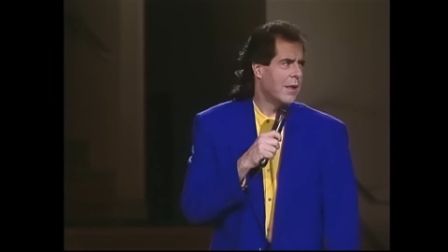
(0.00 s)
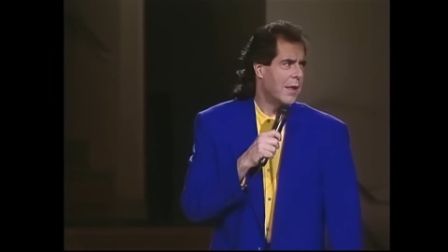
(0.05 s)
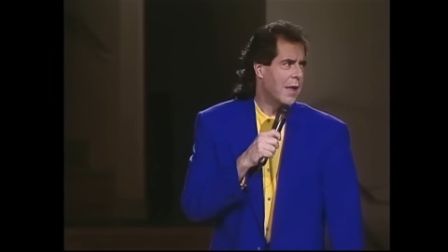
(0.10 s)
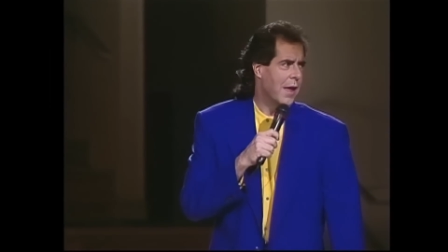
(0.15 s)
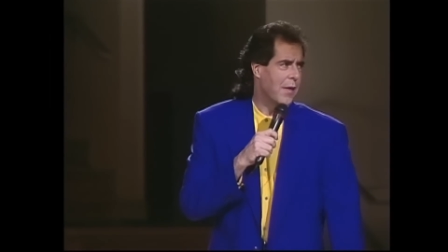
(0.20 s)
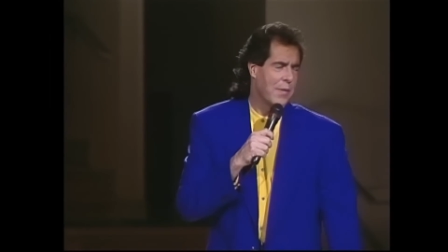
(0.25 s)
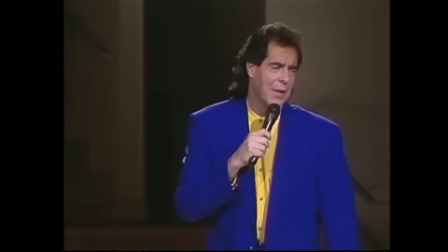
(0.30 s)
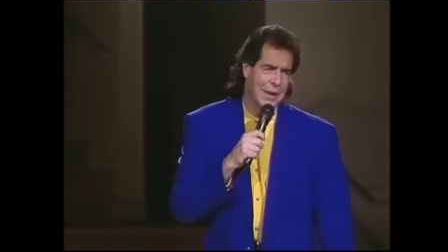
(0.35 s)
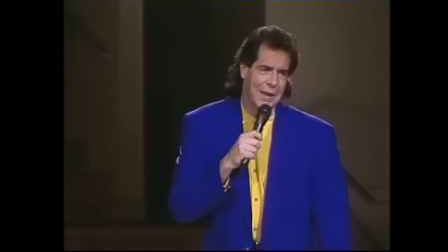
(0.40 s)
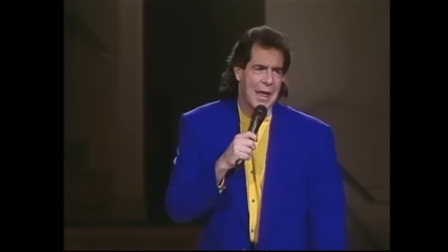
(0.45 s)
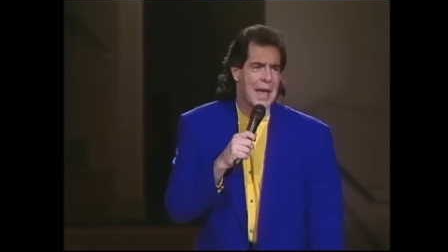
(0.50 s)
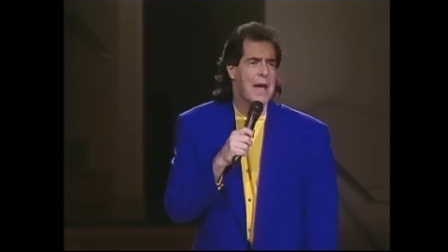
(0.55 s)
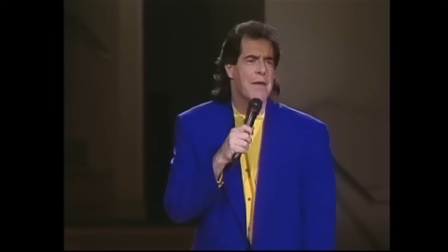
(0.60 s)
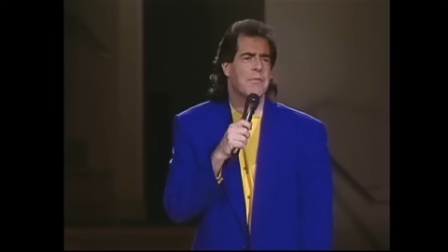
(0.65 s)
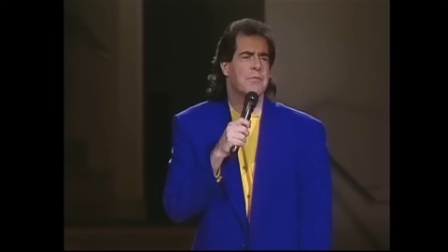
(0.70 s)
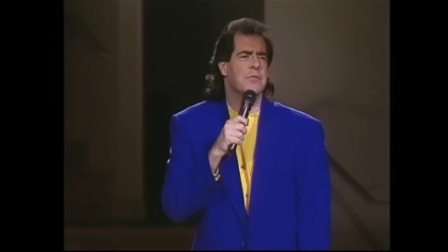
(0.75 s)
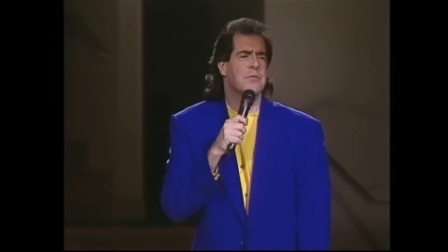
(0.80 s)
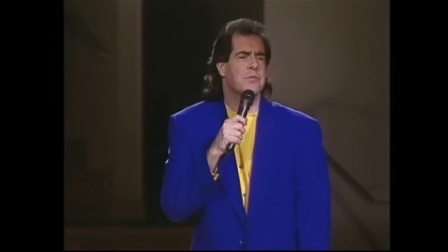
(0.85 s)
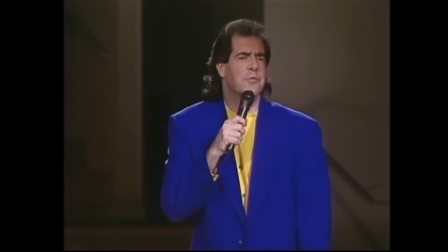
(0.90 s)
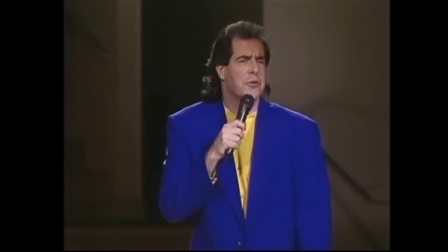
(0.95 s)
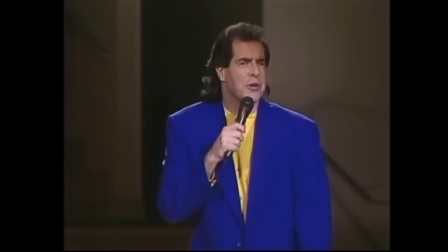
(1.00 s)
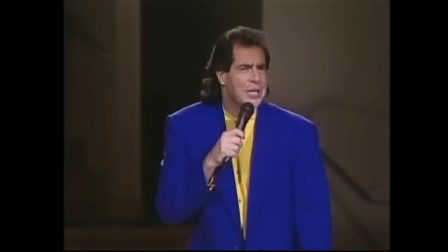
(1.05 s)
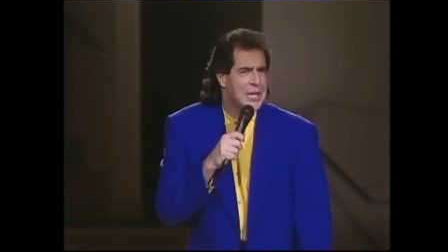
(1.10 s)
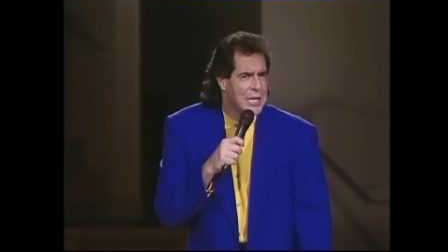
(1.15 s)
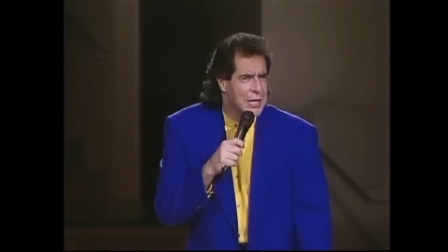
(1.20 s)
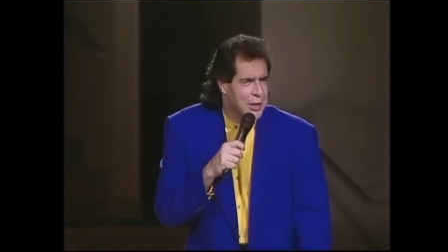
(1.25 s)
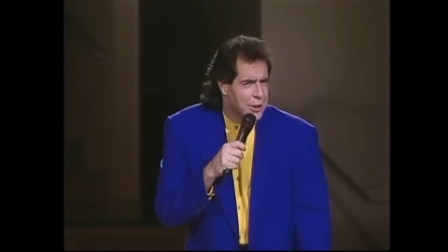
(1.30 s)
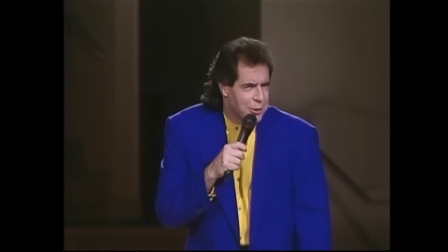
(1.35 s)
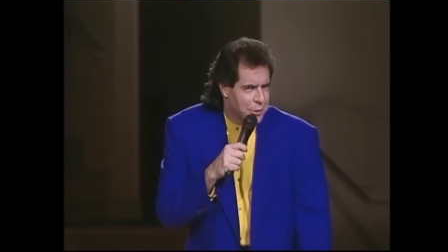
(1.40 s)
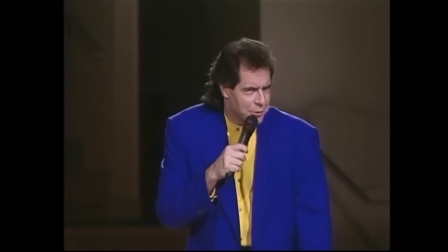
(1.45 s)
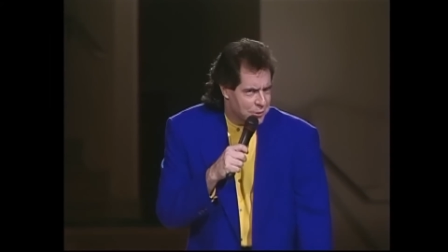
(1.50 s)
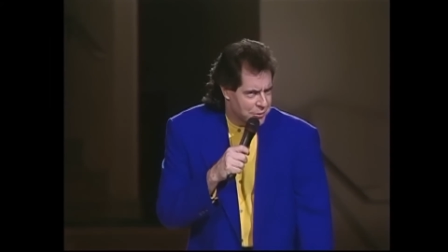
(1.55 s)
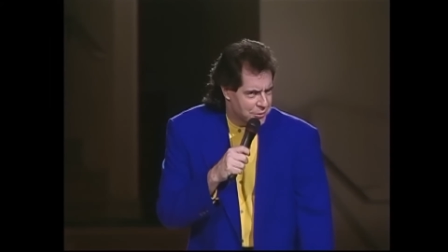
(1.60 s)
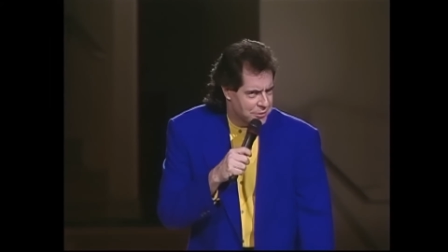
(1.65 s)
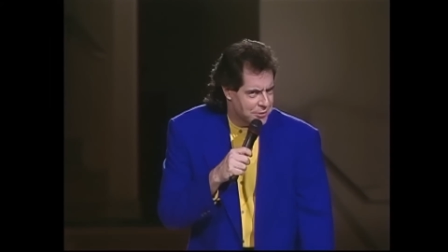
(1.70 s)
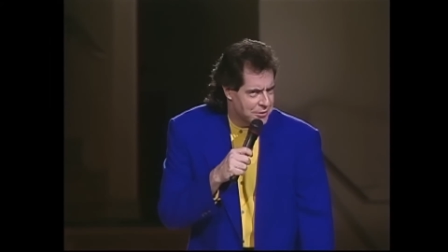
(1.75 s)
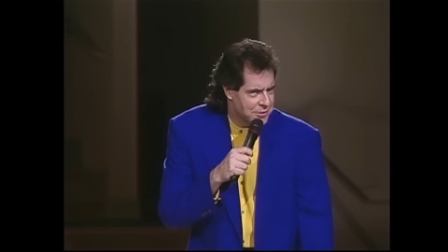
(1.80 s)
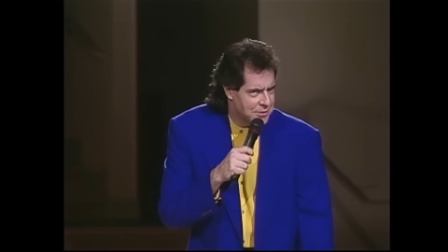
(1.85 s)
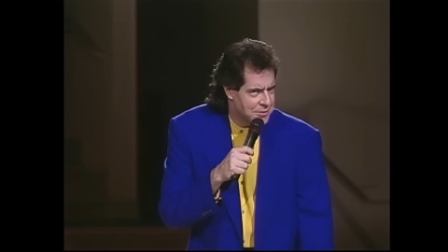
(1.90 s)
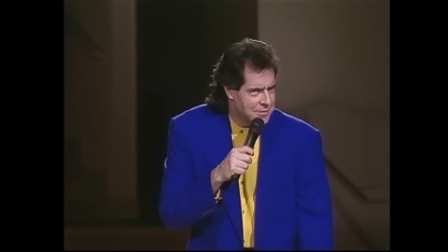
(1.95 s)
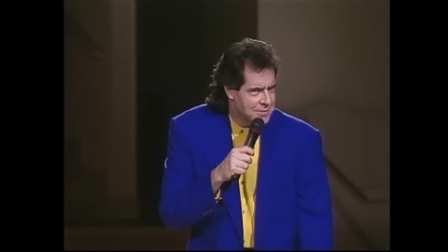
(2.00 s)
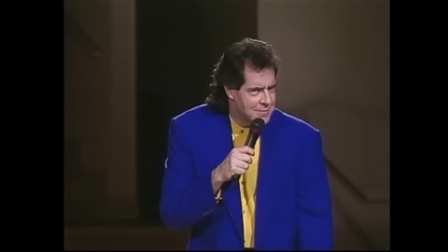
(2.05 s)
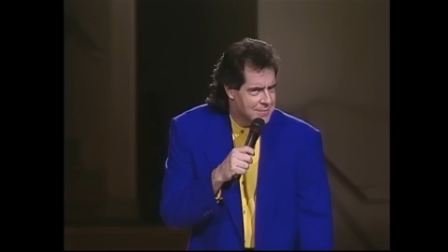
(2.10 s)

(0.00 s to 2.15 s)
And they laughed for years.